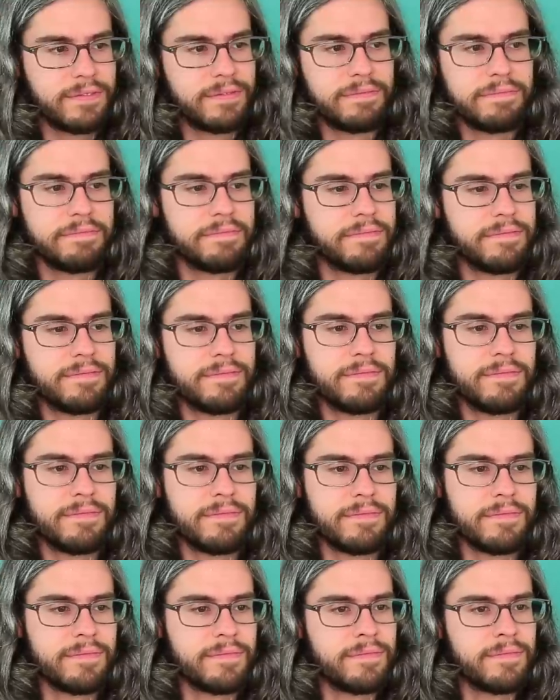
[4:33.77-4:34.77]

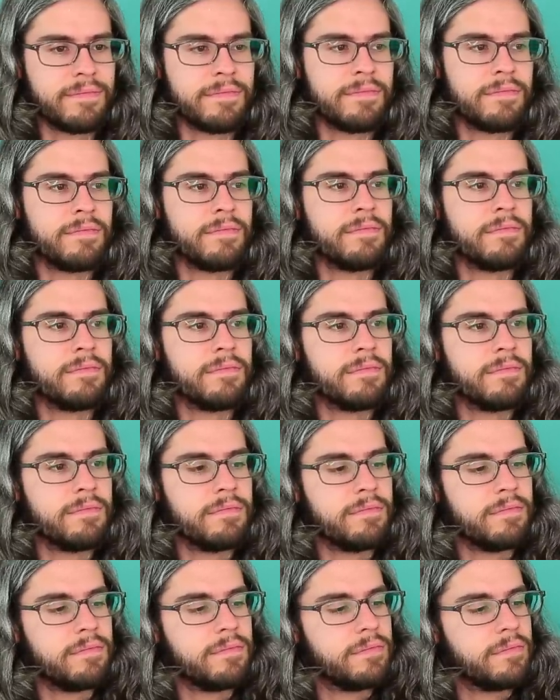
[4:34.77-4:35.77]

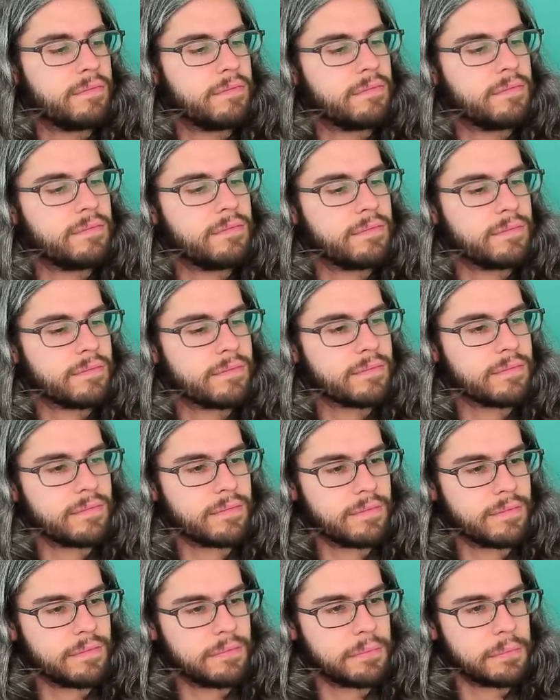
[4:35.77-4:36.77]

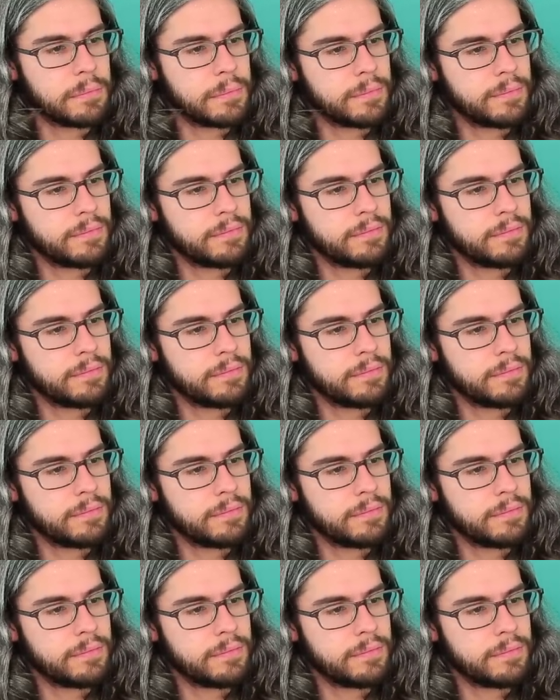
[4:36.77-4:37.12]
(not speaking)